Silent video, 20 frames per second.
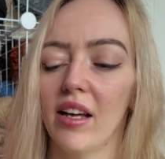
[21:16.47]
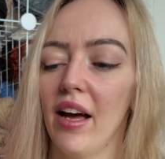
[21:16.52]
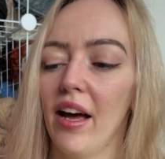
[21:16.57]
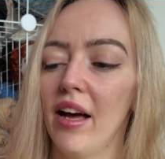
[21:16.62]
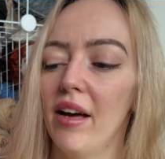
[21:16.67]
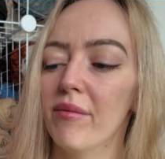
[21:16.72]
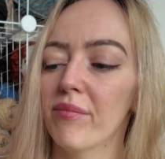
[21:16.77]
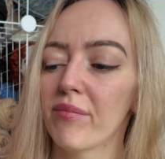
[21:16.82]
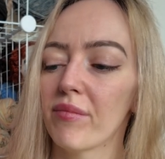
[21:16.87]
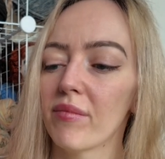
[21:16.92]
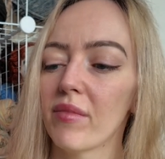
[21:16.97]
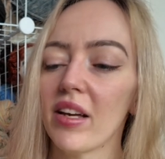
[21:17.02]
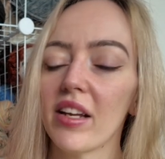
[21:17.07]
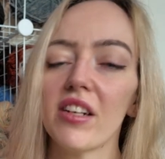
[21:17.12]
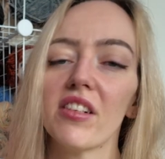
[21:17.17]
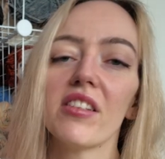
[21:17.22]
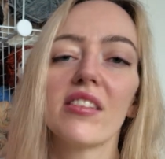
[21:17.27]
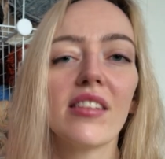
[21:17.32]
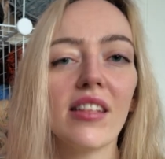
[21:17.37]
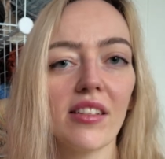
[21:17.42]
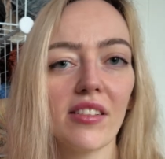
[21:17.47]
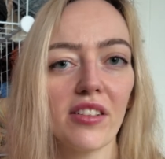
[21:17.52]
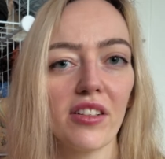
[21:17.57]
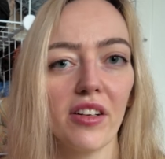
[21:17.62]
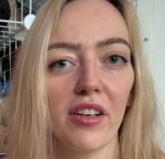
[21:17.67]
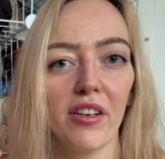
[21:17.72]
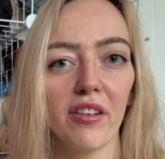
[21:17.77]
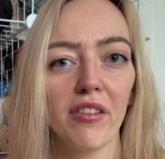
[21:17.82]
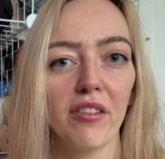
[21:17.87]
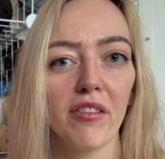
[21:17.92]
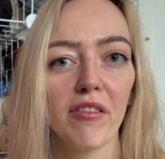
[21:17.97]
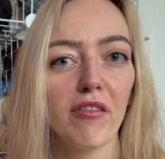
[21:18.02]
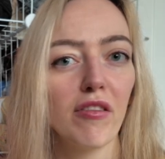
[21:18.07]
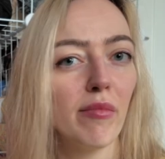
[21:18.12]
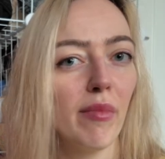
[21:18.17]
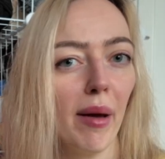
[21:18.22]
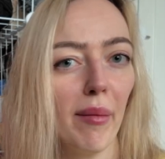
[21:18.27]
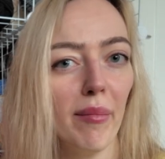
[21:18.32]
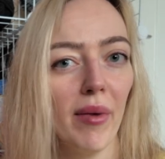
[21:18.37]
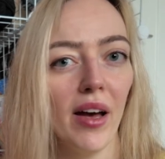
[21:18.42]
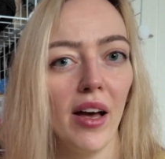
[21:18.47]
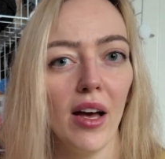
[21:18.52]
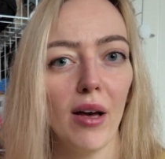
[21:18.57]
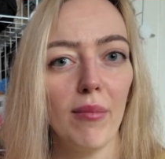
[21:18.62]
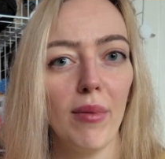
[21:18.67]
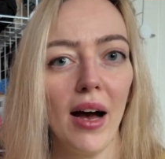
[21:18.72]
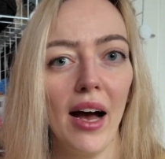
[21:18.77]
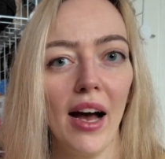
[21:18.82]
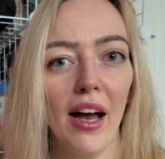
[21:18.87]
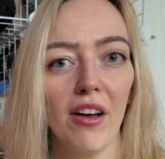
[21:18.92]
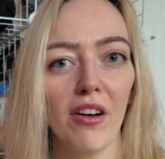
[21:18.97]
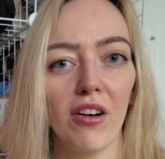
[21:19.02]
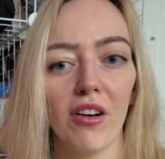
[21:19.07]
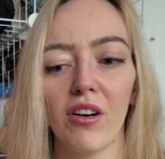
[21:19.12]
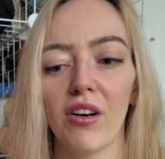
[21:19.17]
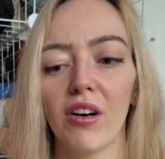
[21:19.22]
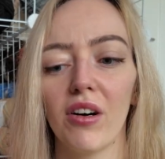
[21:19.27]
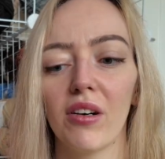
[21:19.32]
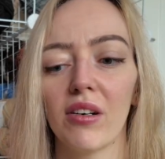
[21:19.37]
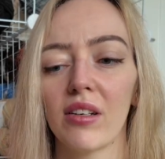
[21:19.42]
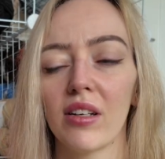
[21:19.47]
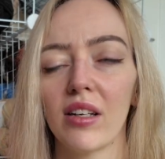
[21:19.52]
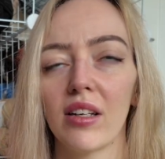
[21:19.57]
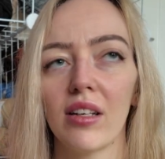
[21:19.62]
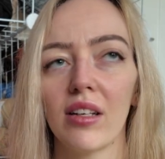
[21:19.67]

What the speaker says: It just says to remember her by, or